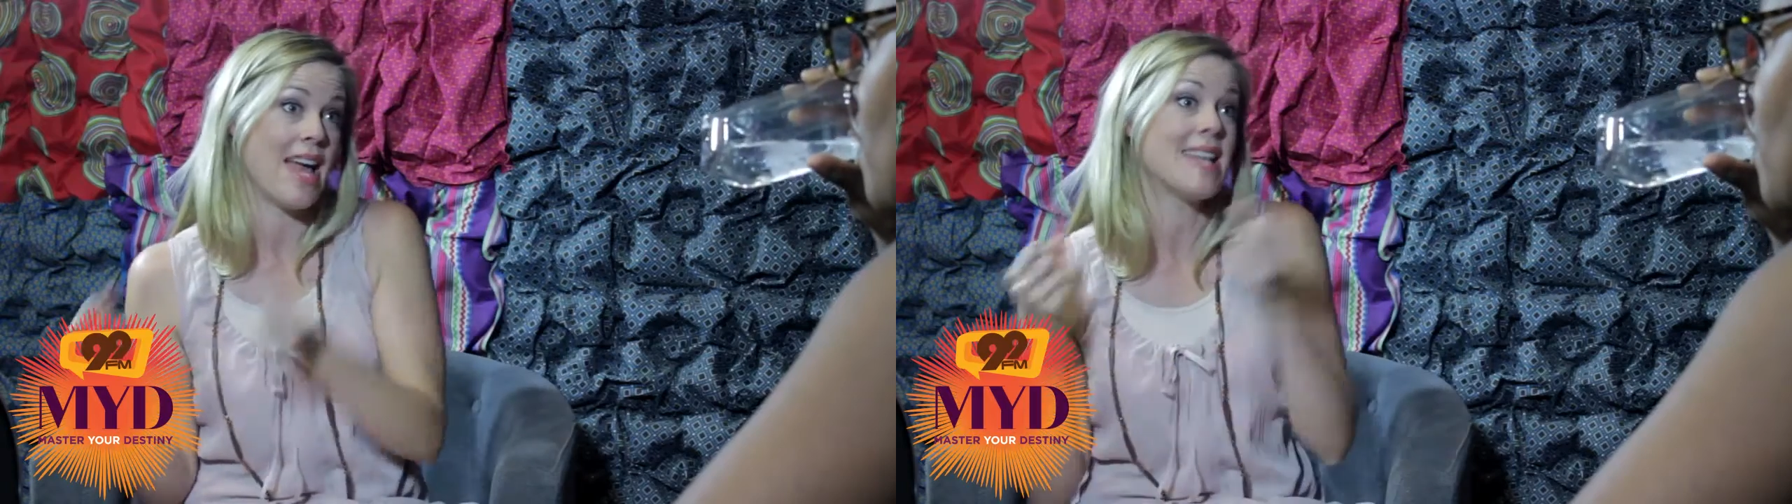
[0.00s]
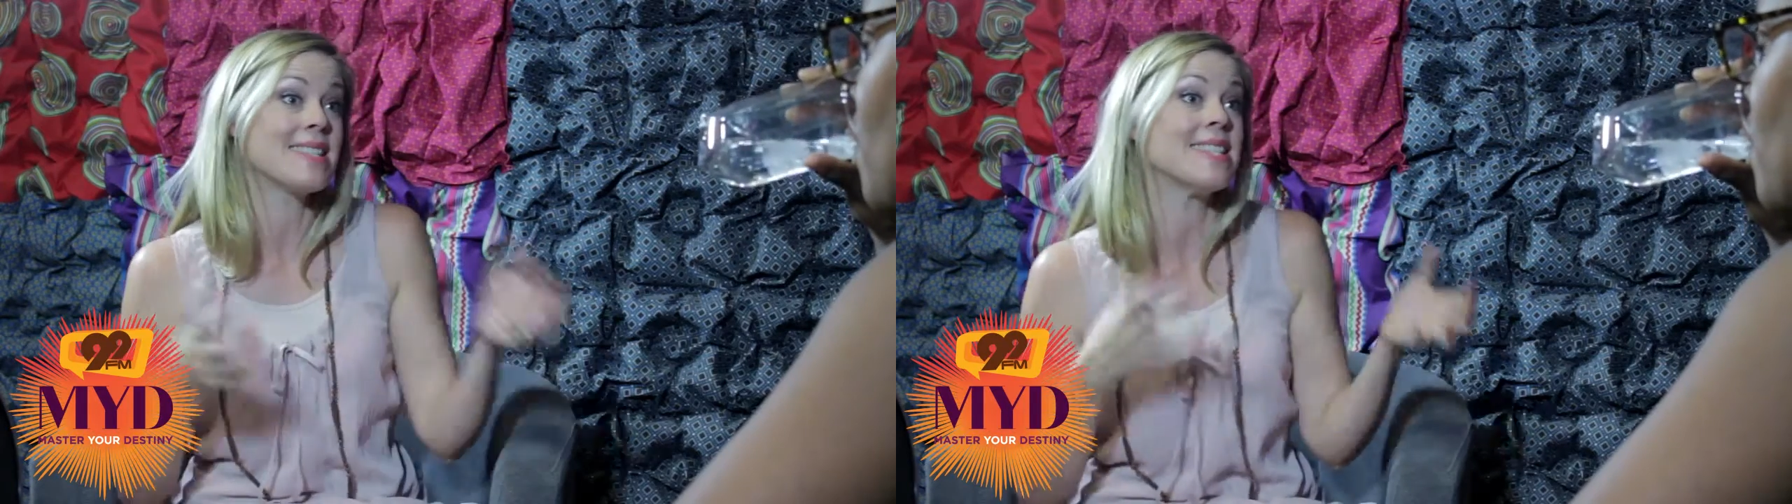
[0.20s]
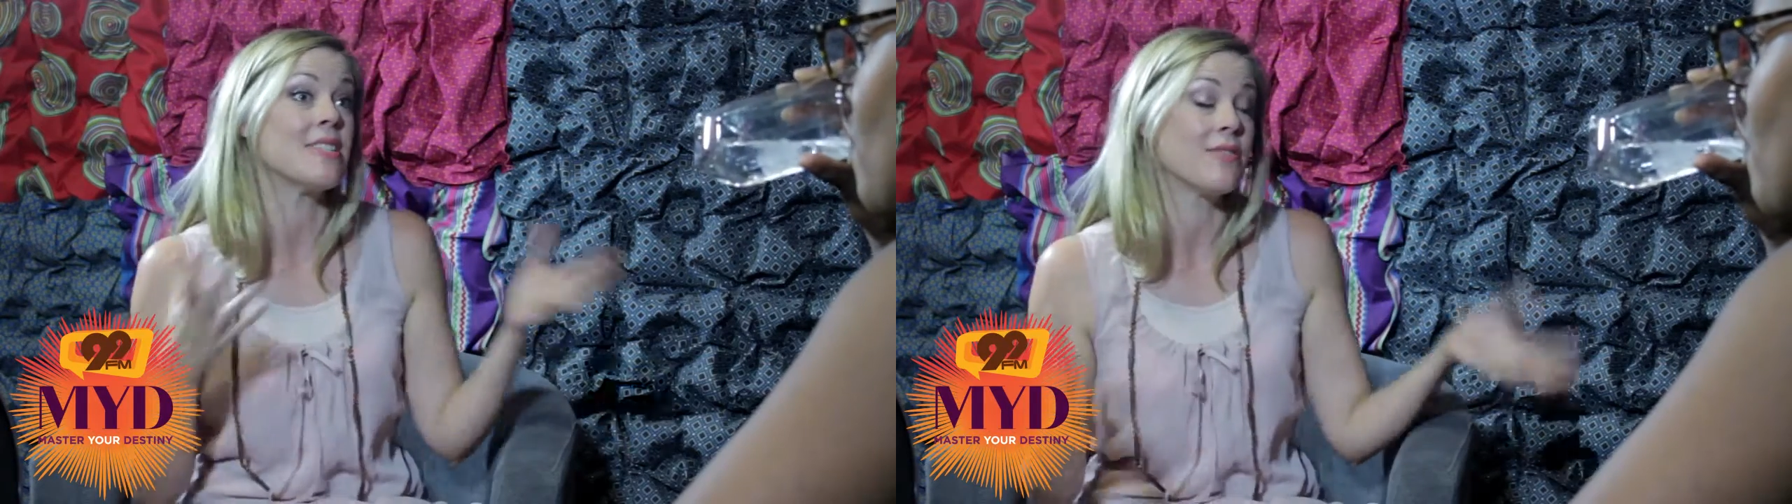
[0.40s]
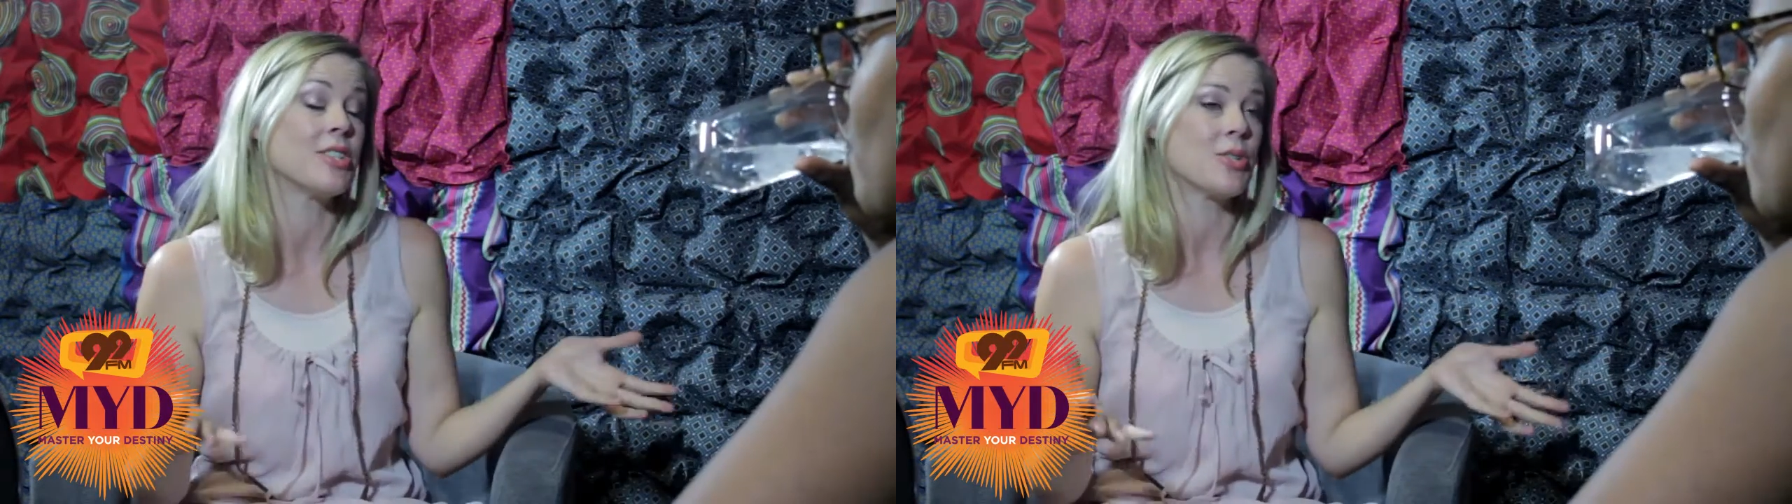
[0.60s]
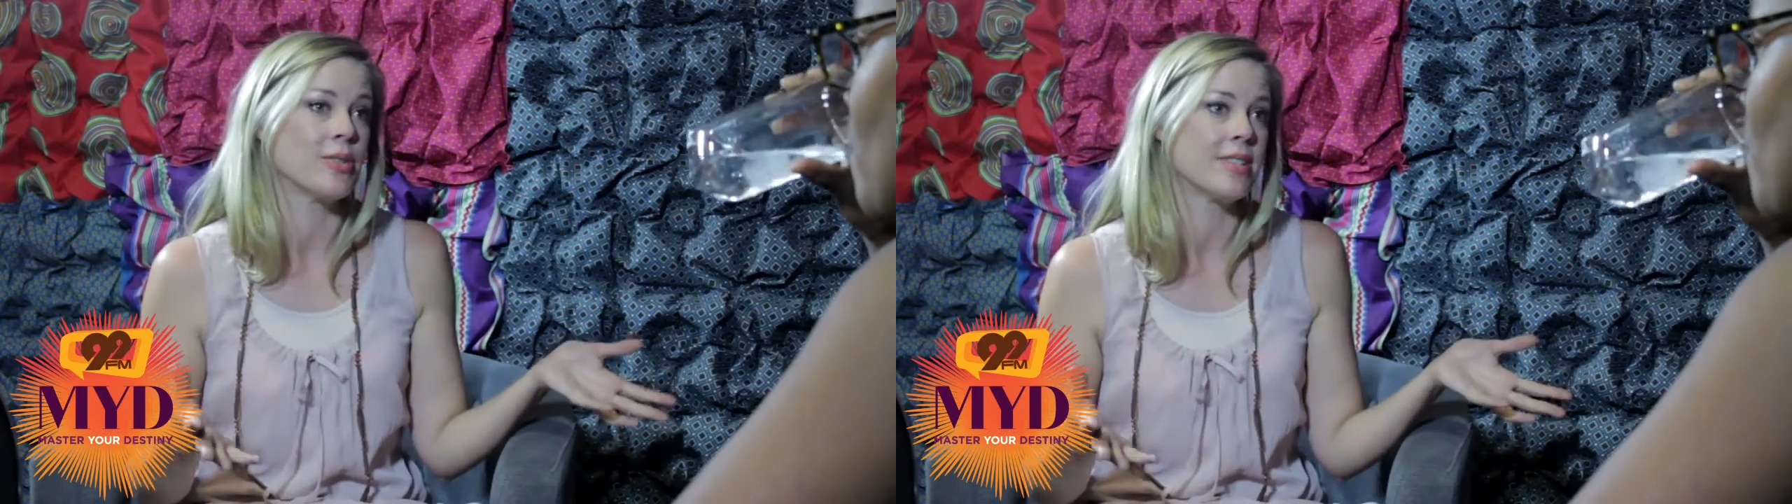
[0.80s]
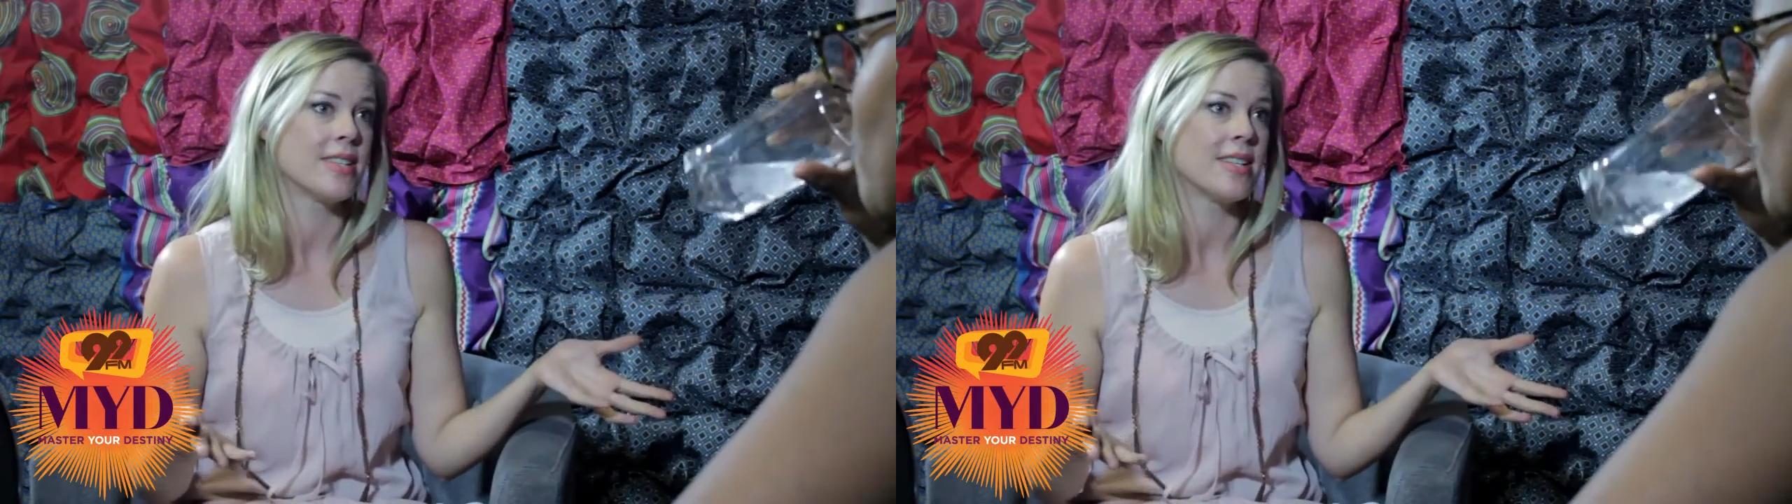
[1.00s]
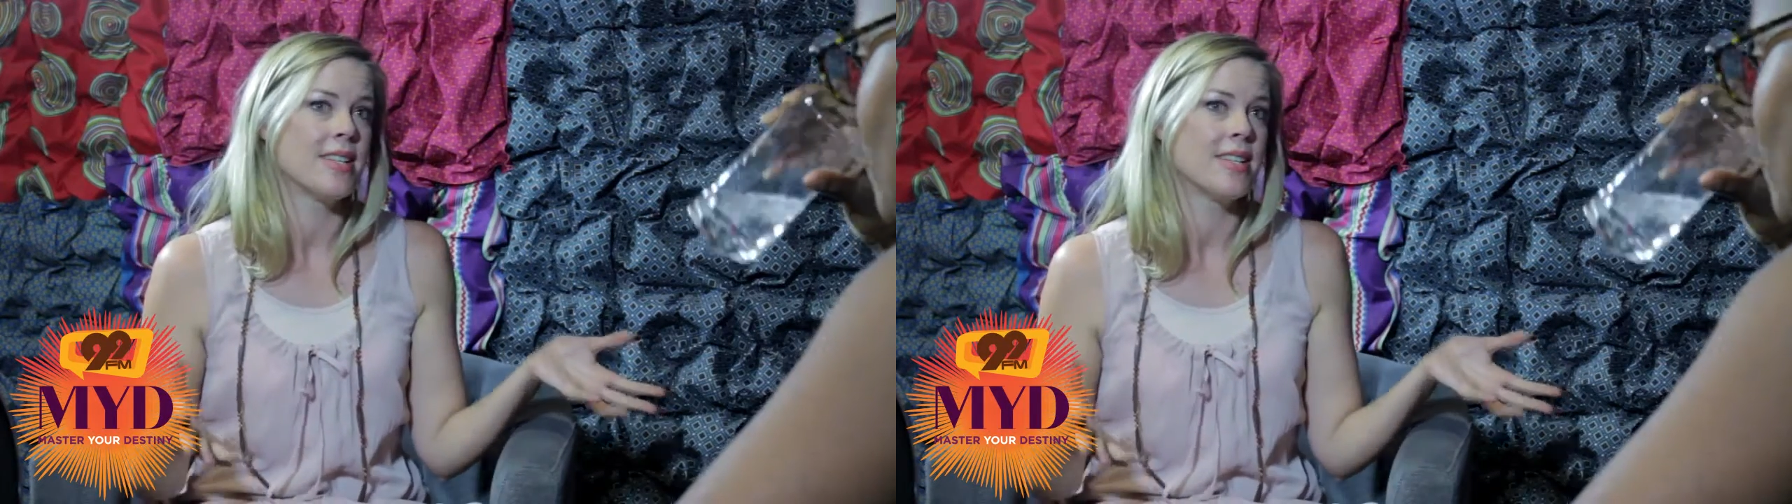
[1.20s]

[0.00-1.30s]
as individuals,